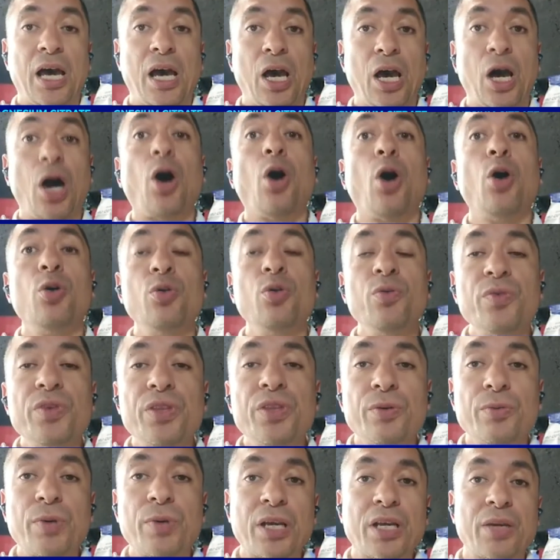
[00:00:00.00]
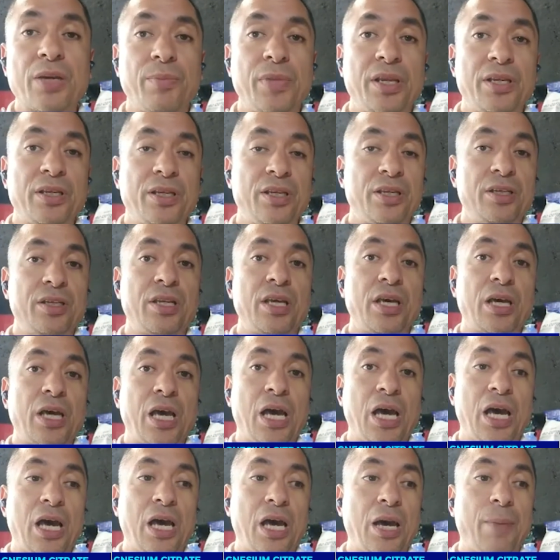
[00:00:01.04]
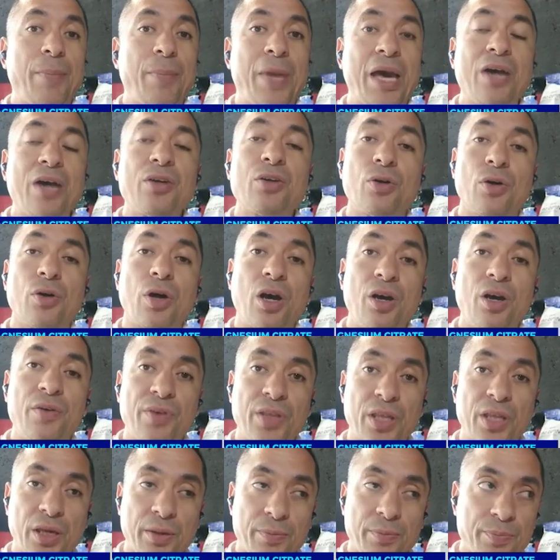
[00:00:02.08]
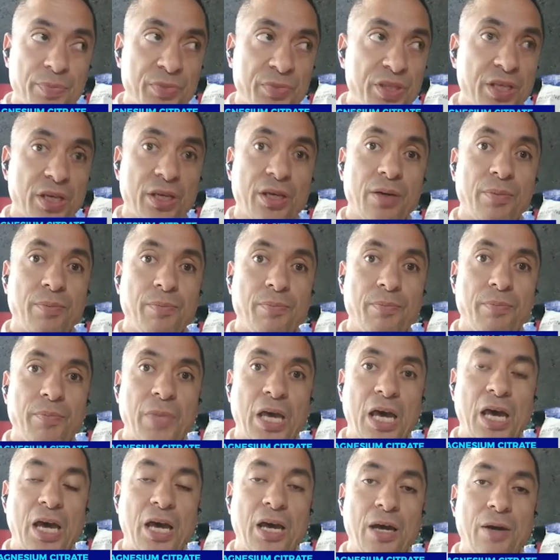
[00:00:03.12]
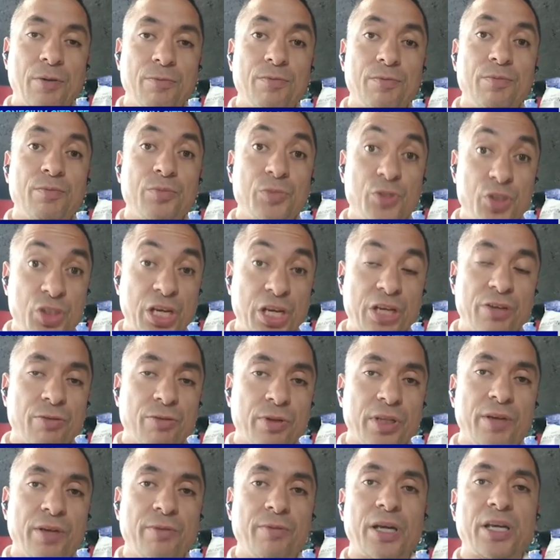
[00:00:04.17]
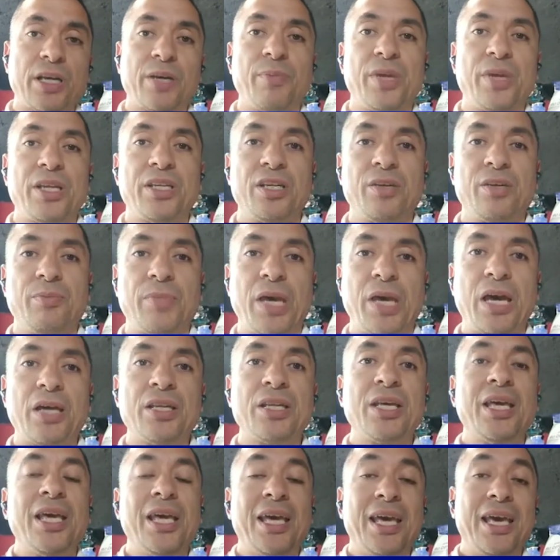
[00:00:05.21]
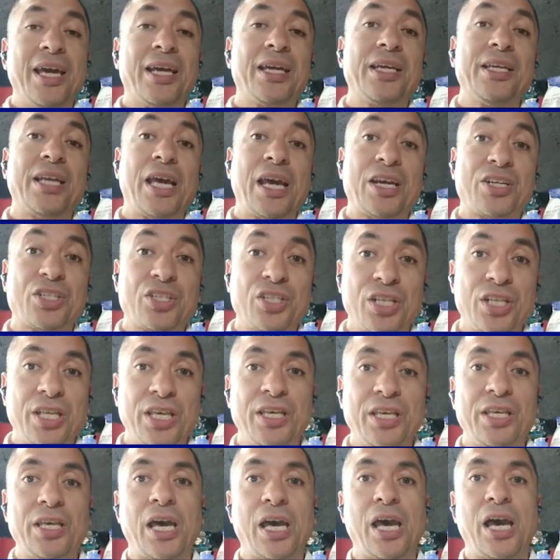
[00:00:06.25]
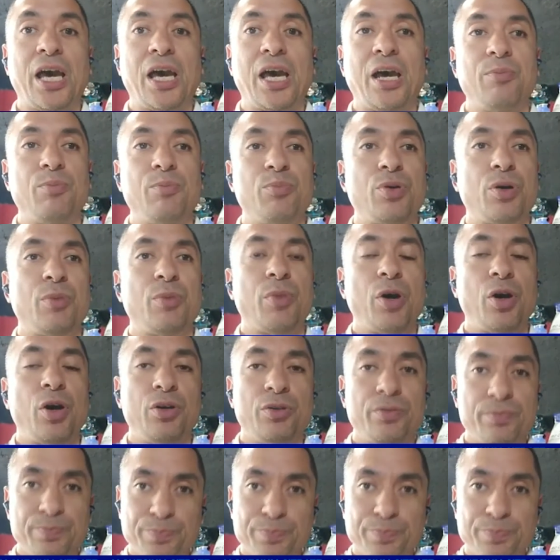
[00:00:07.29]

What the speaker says: over the recommended amount, or over the generally recommended amount, it can actually promote